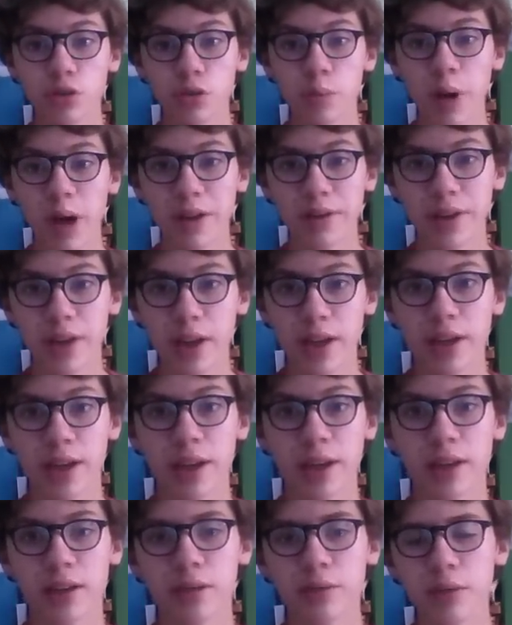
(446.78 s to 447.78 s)
to about
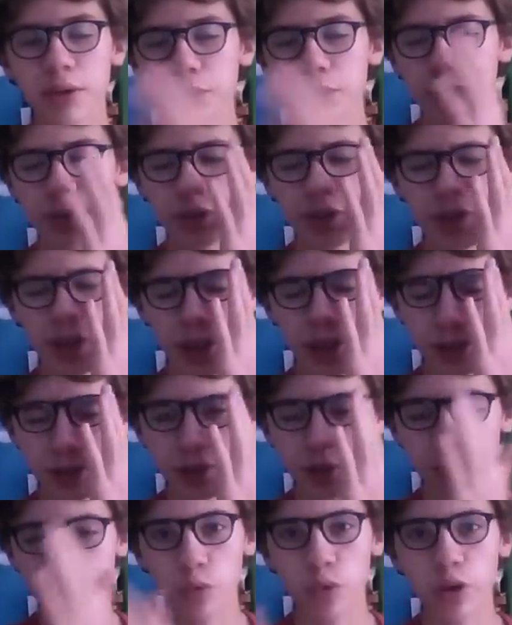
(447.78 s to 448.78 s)
knitting, and it was
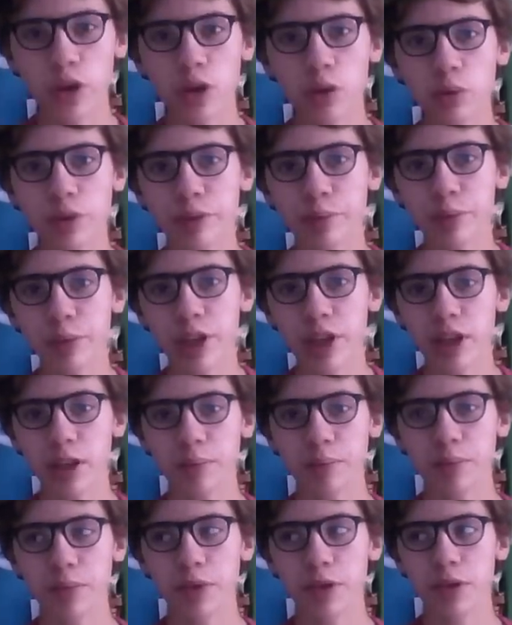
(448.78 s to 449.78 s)
nice. And we always meet
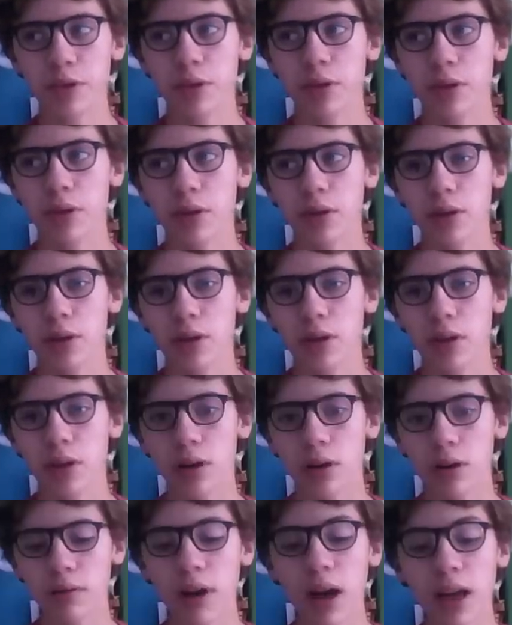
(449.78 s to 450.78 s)
up,
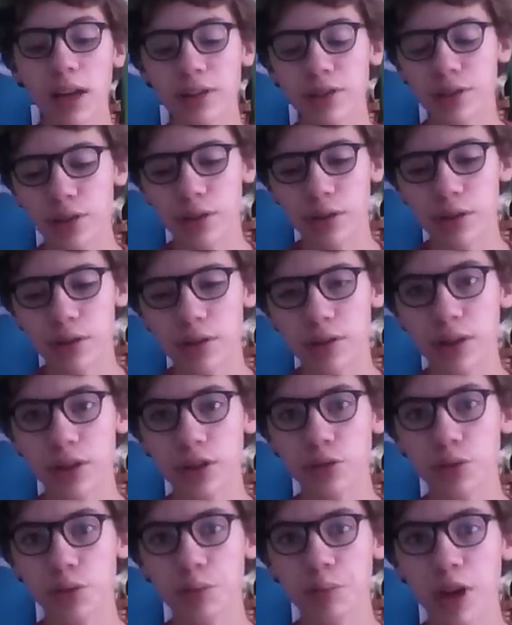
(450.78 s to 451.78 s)
or last year at
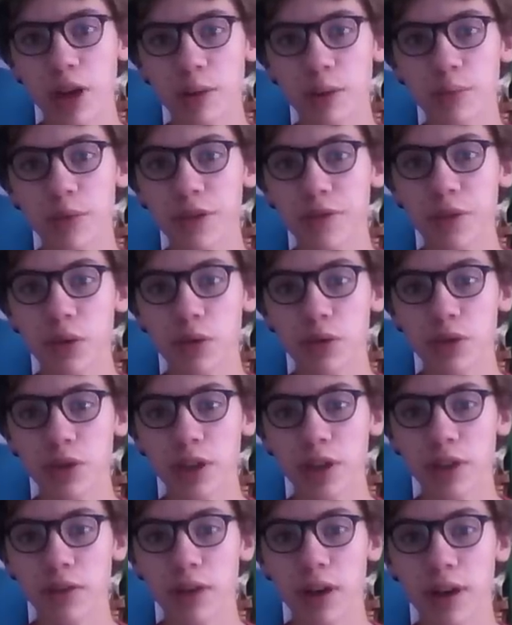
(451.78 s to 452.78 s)
least, we met up at Vogue
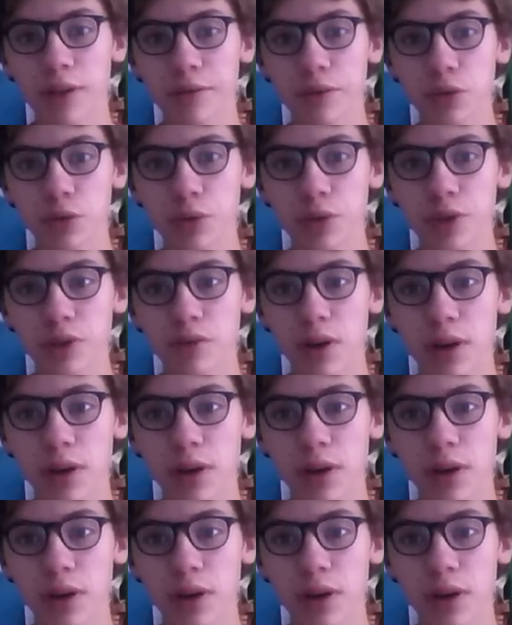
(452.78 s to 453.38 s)
Knitting Live, which was